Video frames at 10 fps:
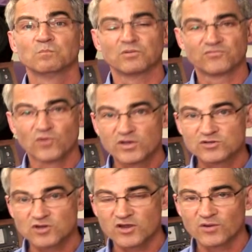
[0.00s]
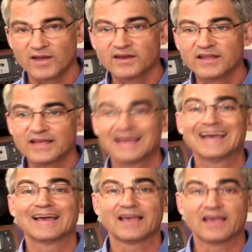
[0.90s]
Before you start your editing,
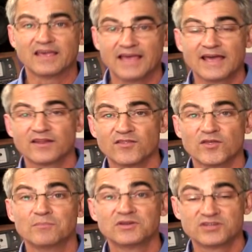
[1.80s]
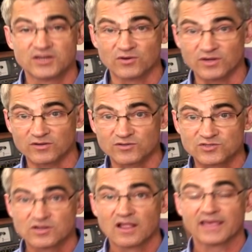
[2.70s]
get the
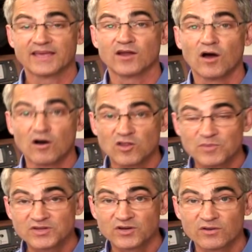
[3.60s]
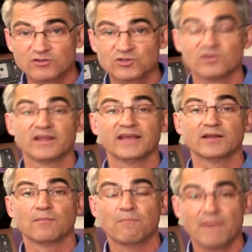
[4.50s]
materials. Get all the materials you
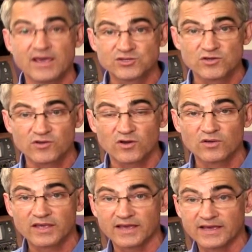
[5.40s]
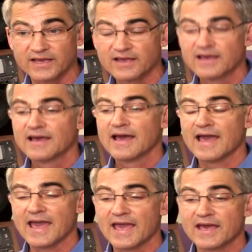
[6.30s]
need, make sure they're okay,
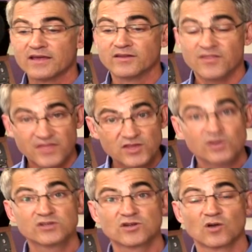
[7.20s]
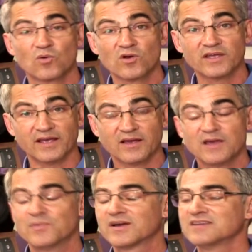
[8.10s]
and then you can start working.
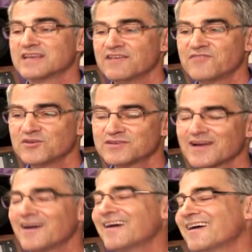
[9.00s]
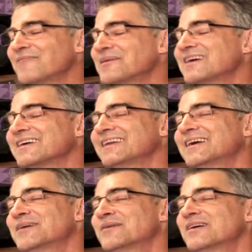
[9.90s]
Because if you say, oh,
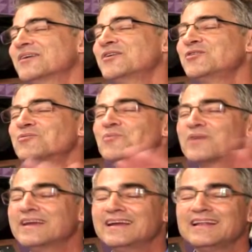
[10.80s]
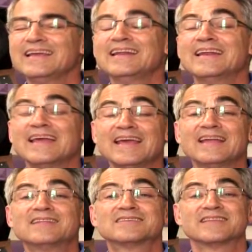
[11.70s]
well, who really
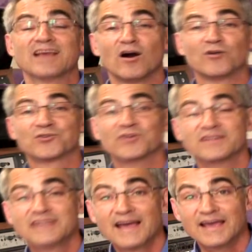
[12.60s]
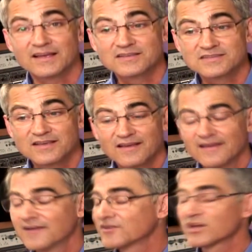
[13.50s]
needs the alternate takes?
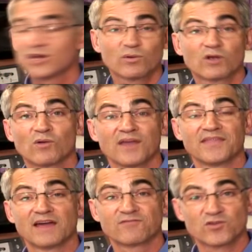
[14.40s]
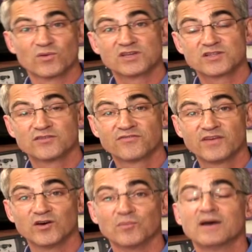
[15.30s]
You're going to regret that for the rest of the
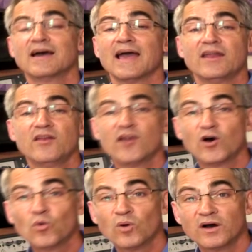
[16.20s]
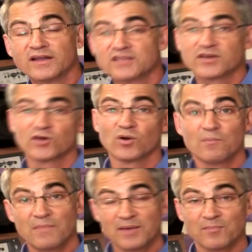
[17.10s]
film. And no one is going to
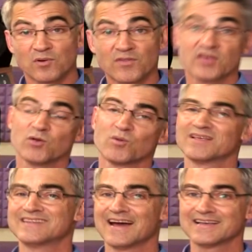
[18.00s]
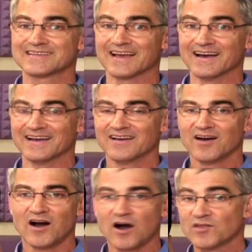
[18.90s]
remember that you were this nice guy.
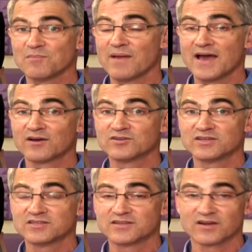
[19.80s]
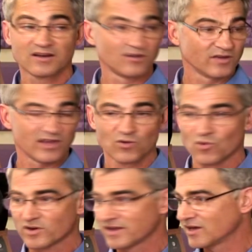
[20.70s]
All that matters is they're going to look at your
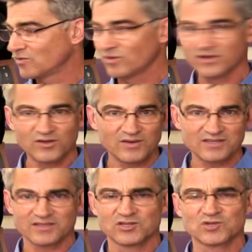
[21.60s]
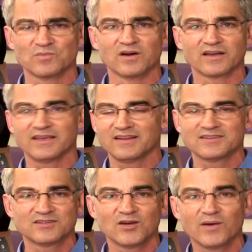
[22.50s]
work and go, well, who is this schmuck? He
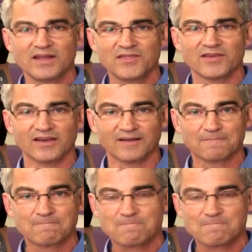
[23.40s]
doesn't know anything.